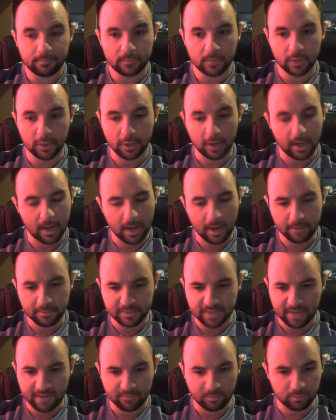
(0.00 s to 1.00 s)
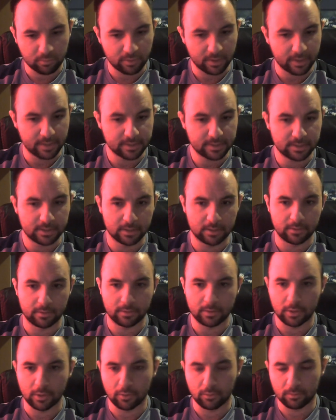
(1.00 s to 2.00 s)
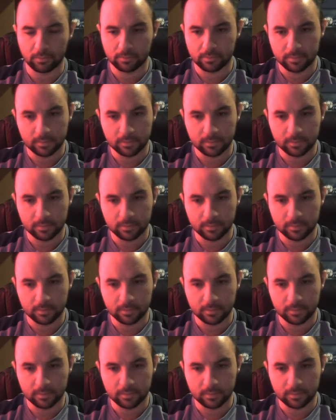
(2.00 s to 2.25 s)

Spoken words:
You know, I was having plans to, you know,